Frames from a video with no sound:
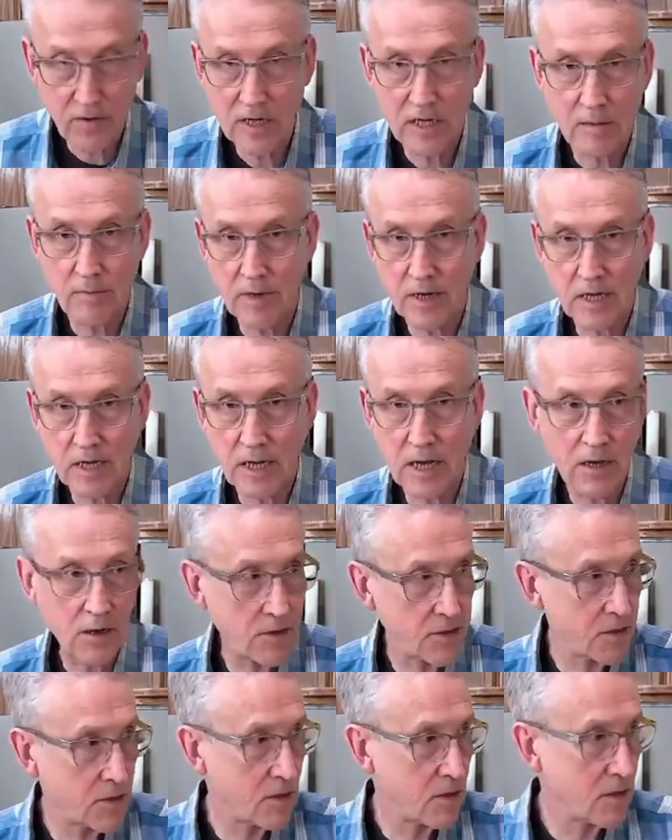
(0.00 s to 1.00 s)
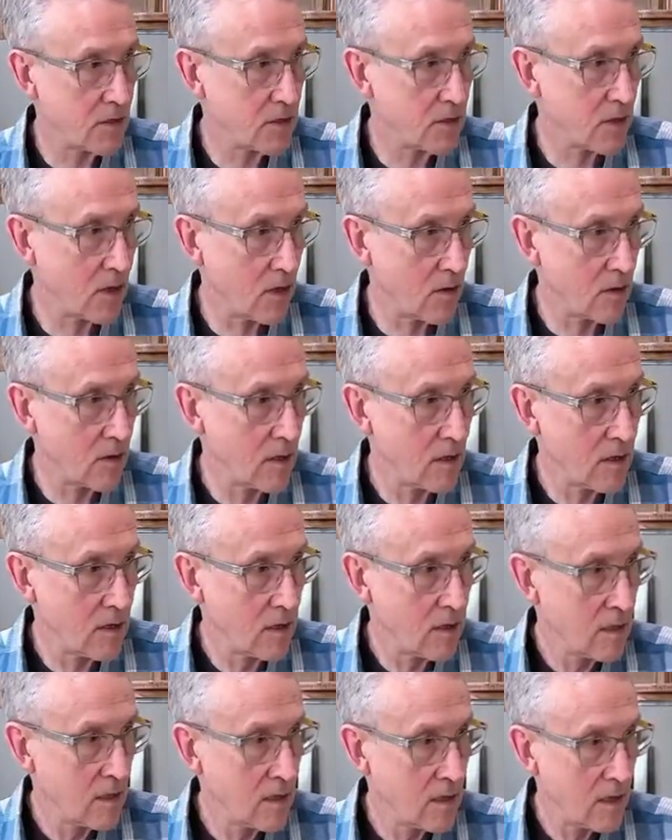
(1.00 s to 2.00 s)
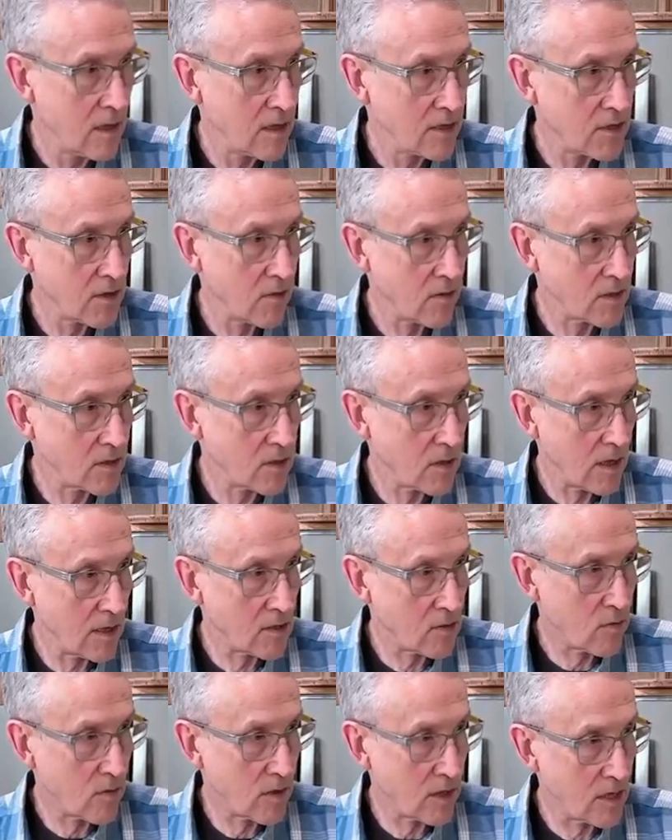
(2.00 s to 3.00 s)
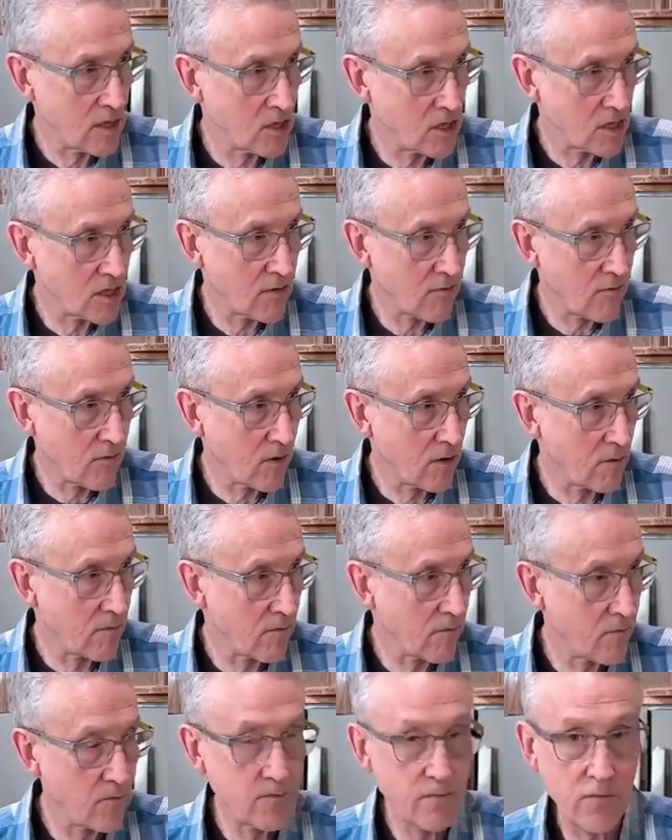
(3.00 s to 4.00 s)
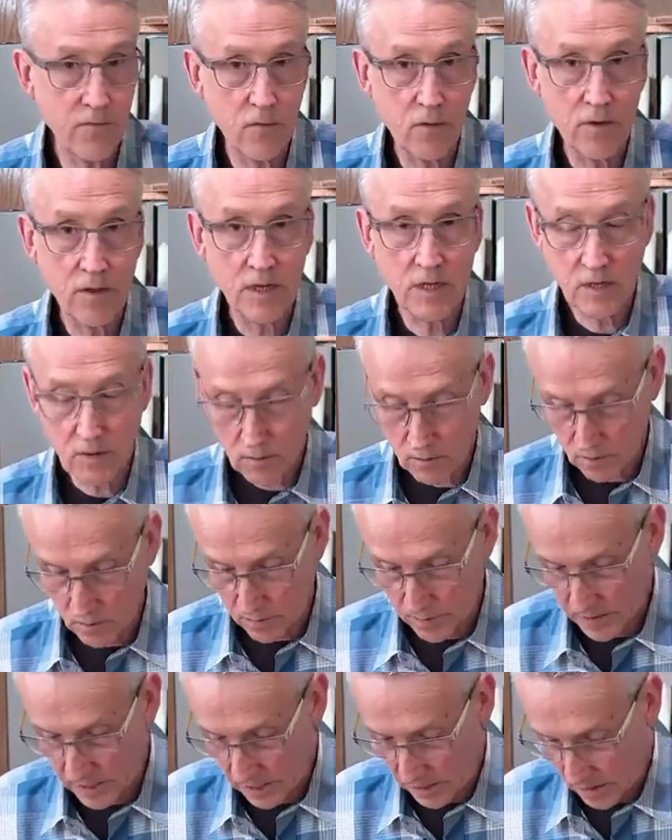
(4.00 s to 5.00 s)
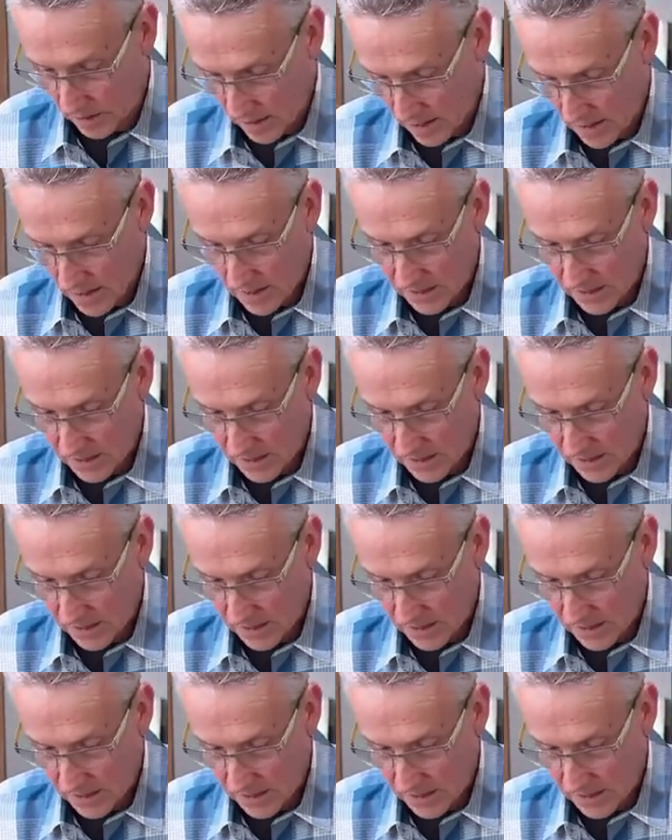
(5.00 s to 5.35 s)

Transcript: for anybody else. Right. So it's really just for this group here.